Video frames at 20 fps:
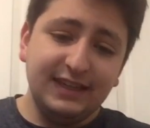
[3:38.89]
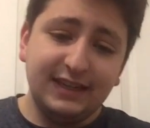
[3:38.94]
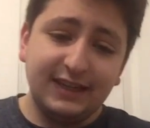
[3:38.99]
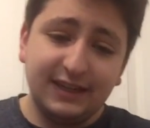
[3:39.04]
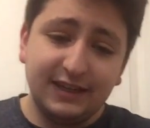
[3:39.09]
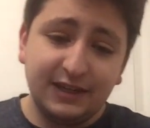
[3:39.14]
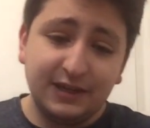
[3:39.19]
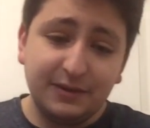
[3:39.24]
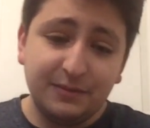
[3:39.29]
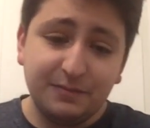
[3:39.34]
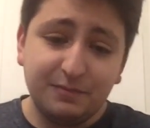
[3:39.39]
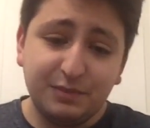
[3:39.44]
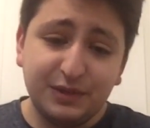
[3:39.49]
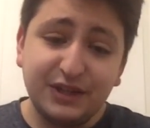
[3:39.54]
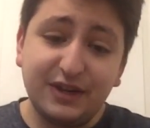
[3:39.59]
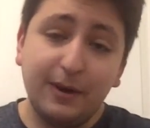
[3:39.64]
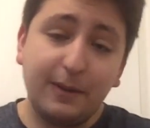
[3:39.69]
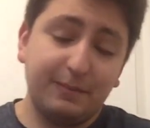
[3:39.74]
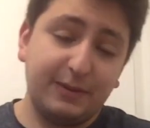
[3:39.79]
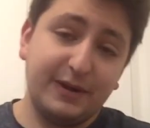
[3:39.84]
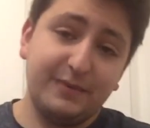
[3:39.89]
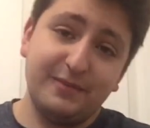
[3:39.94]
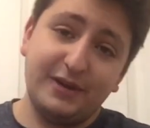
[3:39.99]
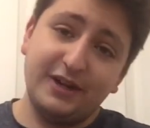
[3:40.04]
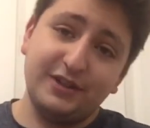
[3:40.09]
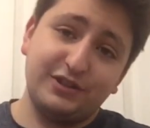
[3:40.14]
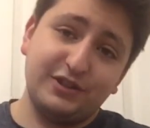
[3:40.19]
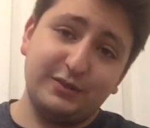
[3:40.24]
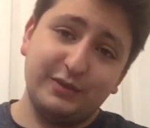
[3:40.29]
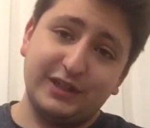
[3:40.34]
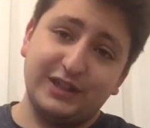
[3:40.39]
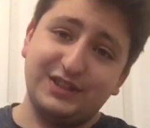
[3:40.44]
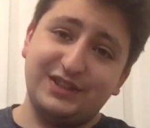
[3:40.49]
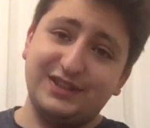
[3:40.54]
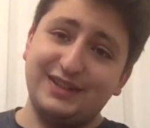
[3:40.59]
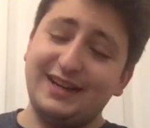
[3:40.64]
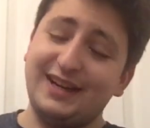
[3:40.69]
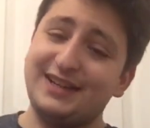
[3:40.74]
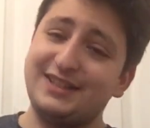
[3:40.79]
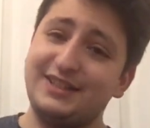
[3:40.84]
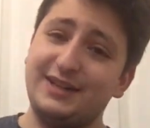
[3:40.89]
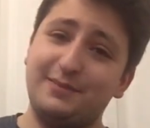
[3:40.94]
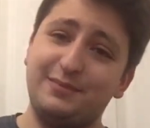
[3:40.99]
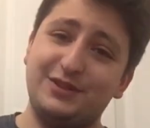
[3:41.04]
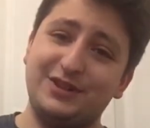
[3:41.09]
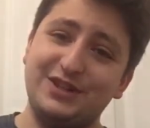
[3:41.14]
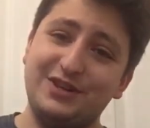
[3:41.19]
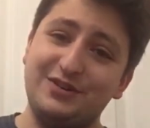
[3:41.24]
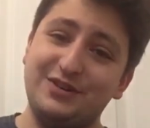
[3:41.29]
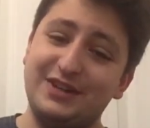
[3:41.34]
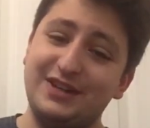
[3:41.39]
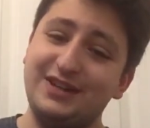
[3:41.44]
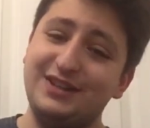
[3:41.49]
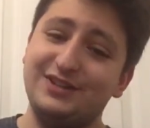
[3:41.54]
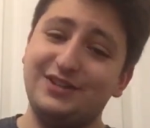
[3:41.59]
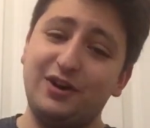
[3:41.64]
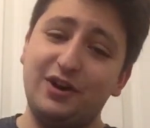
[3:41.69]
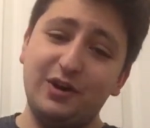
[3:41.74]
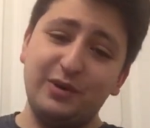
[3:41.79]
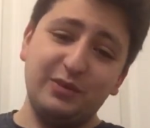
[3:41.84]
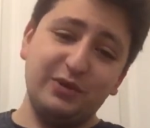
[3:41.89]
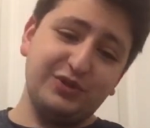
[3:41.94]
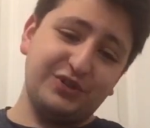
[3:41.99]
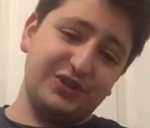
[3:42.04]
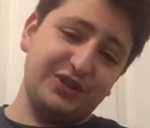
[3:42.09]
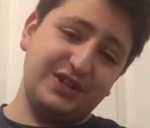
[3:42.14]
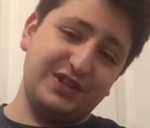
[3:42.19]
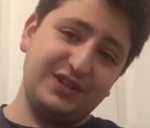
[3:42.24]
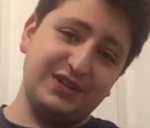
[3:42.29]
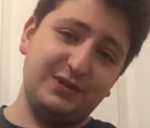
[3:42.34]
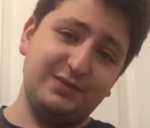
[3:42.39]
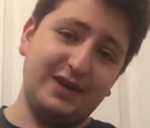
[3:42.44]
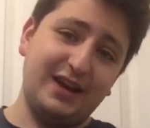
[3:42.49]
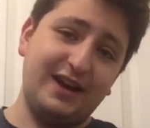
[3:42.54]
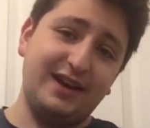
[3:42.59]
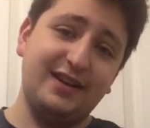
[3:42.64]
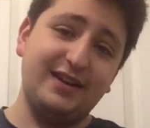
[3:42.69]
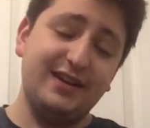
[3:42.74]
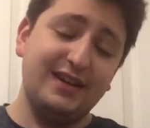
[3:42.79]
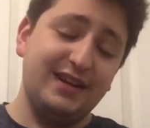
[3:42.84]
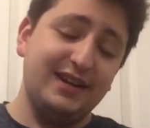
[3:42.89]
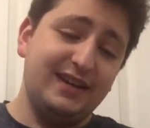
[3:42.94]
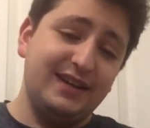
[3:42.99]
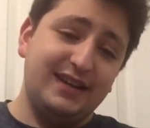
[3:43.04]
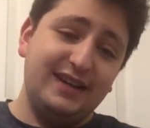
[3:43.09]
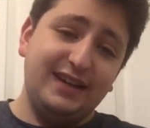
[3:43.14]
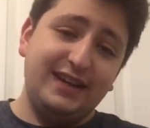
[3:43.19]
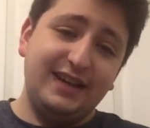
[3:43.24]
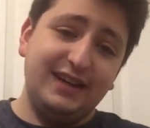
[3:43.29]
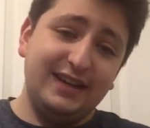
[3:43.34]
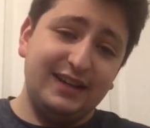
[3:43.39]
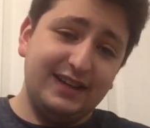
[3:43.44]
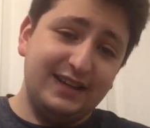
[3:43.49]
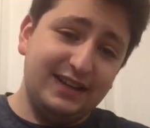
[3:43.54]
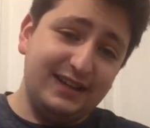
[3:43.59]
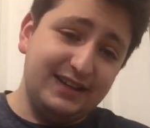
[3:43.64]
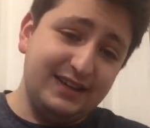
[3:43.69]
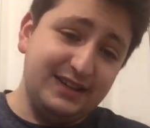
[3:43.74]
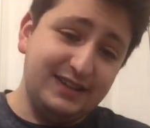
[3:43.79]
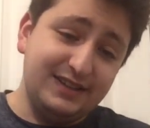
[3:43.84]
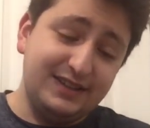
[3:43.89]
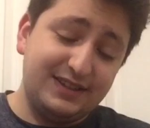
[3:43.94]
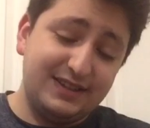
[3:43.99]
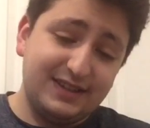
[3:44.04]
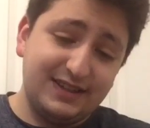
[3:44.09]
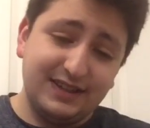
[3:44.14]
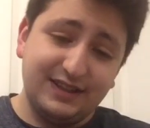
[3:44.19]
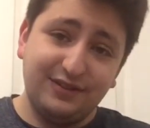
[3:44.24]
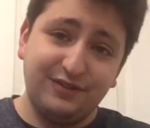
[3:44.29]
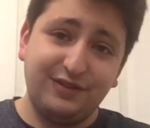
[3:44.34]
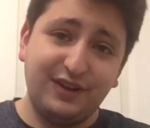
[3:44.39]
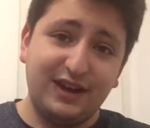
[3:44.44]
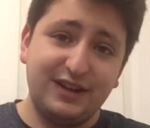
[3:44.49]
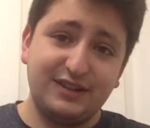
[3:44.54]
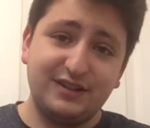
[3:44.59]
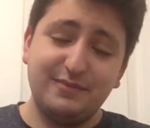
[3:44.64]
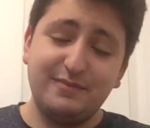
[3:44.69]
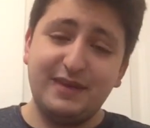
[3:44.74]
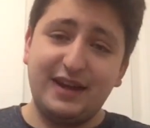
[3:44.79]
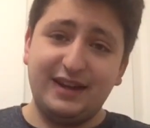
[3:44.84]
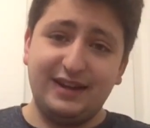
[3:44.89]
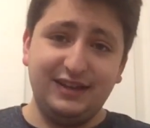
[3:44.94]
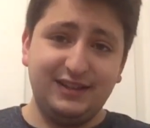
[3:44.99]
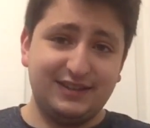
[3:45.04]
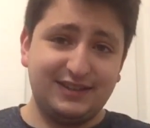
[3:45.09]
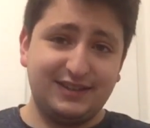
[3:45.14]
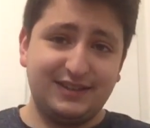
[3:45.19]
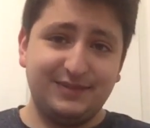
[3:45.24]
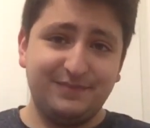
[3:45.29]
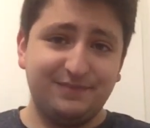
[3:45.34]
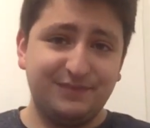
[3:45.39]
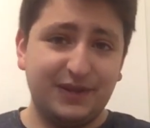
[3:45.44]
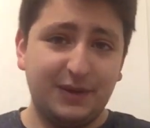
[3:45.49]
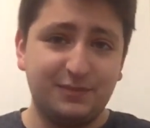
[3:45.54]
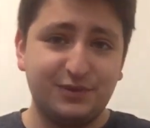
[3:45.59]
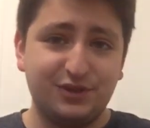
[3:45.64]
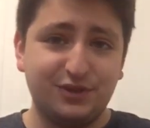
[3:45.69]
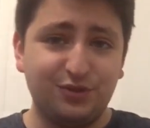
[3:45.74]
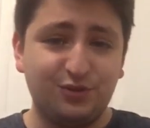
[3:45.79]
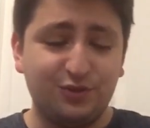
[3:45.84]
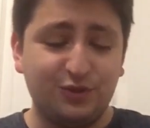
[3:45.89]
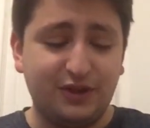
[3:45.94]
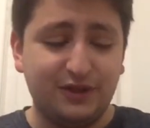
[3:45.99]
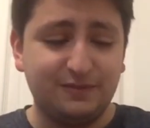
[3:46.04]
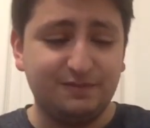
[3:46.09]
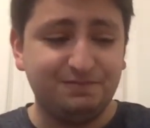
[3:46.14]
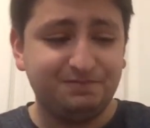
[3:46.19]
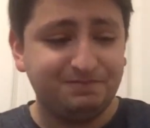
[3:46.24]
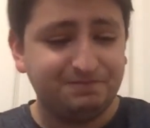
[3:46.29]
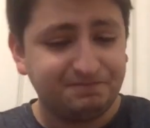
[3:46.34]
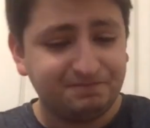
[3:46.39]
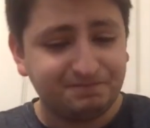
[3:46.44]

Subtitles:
But not by much, because the next episode is almost just as bad. It is The Phantom Menace, Episode 1.